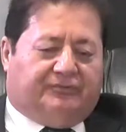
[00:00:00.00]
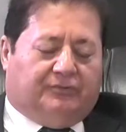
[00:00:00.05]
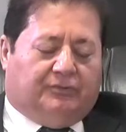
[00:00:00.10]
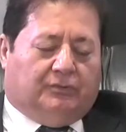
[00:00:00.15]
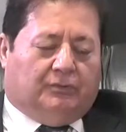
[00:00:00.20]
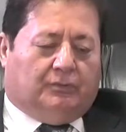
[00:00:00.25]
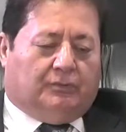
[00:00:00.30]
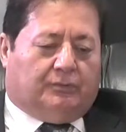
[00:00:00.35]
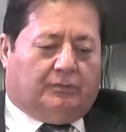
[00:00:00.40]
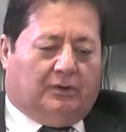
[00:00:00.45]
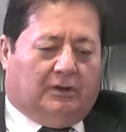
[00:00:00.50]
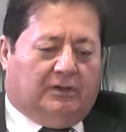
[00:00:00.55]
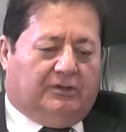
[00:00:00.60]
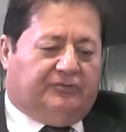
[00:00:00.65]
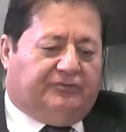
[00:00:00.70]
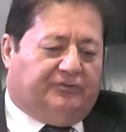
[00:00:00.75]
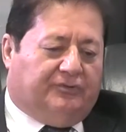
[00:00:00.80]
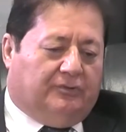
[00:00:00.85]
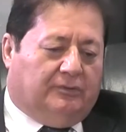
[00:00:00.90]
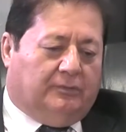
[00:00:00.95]
your
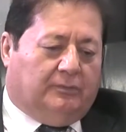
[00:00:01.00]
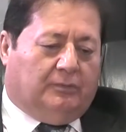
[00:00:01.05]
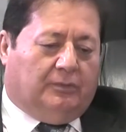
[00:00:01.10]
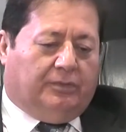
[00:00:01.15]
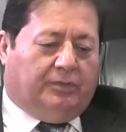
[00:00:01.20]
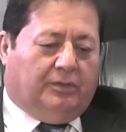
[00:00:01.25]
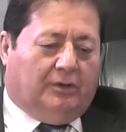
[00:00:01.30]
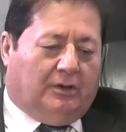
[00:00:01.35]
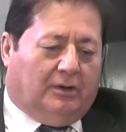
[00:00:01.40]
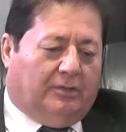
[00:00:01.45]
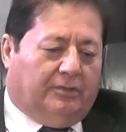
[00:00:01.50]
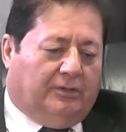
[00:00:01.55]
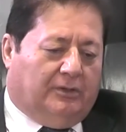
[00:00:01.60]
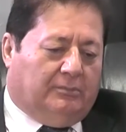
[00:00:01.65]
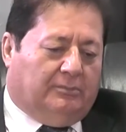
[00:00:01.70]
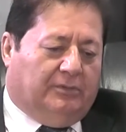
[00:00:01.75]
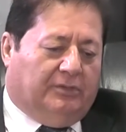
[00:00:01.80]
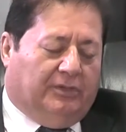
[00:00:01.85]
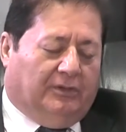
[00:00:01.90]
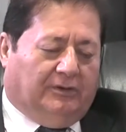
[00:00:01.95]
relation with the other
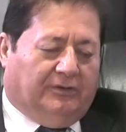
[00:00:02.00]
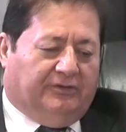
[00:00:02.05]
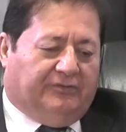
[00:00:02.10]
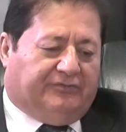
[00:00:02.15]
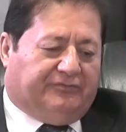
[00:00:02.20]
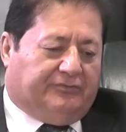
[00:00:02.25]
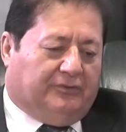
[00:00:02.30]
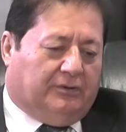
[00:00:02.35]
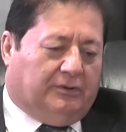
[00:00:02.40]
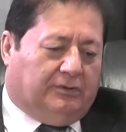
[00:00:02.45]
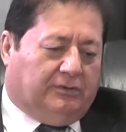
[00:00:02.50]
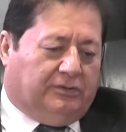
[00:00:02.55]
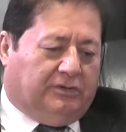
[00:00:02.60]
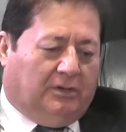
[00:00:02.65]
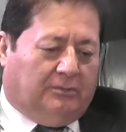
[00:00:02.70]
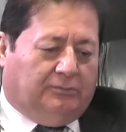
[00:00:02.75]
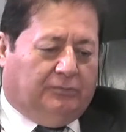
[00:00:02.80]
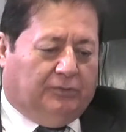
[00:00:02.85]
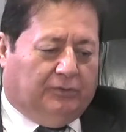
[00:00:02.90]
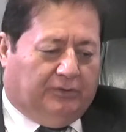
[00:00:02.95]
Middle Eastern
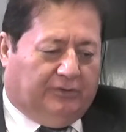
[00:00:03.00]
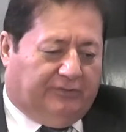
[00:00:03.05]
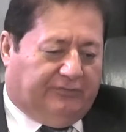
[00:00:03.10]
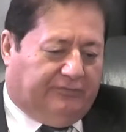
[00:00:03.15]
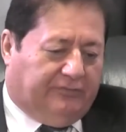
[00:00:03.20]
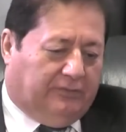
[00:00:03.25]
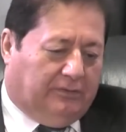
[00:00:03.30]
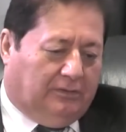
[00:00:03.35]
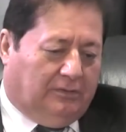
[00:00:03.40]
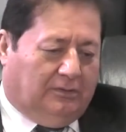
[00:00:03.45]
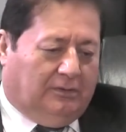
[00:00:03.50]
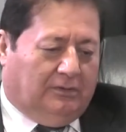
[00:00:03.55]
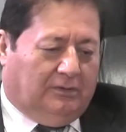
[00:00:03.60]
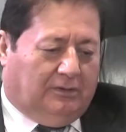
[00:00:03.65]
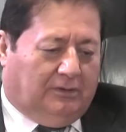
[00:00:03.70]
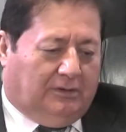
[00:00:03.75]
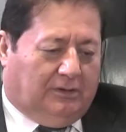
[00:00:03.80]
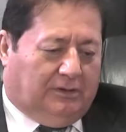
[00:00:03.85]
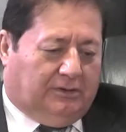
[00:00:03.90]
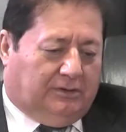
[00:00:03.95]
community
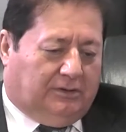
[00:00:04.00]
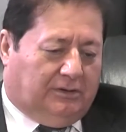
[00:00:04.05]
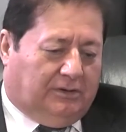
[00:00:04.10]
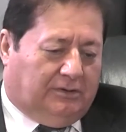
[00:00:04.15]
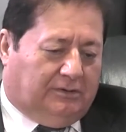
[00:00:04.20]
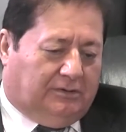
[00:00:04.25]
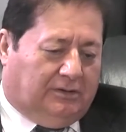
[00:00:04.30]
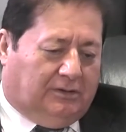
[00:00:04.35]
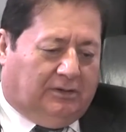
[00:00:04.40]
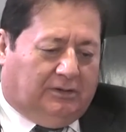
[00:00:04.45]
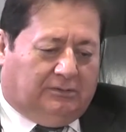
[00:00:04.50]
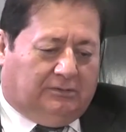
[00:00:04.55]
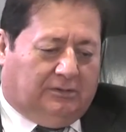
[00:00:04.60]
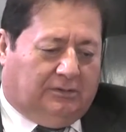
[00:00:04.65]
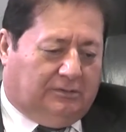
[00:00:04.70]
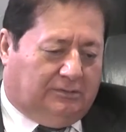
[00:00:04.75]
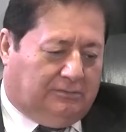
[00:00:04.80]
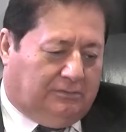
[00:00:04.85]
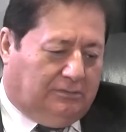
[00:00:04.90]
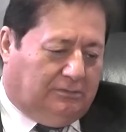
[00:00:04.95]

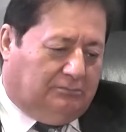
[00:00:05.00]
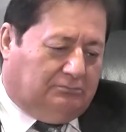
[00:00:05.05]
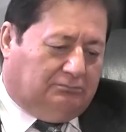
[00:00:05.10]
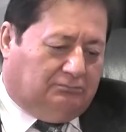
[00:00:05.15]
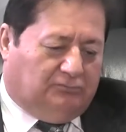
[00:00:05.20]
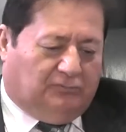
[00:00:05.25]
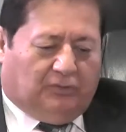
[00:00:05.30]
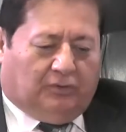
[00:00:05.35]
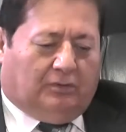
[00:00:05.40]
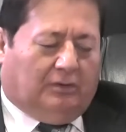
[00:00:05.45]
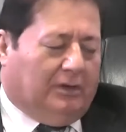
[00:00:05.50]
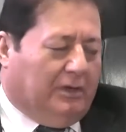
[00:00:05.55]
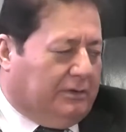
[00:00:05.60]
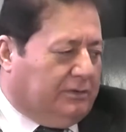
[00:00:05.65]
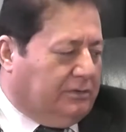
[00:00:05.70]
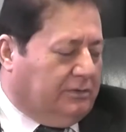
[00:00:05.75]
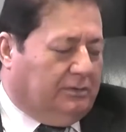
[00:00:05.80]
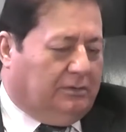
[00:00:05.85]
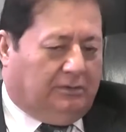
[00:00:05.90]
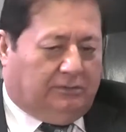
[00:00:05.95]
in you know,
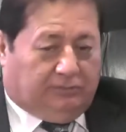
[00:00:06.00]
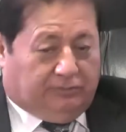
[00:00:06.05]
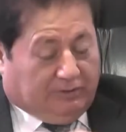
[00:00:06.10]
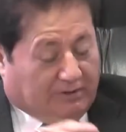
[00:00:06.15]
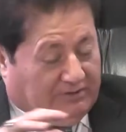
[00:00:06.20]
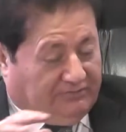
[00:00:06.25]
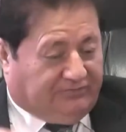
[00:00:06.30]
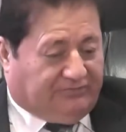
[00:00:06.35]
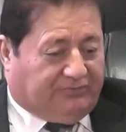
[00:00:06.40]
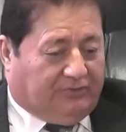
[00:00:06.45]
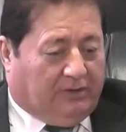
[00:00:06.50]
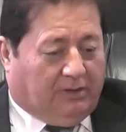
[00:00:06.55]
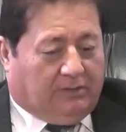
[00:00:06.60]
like in the United States?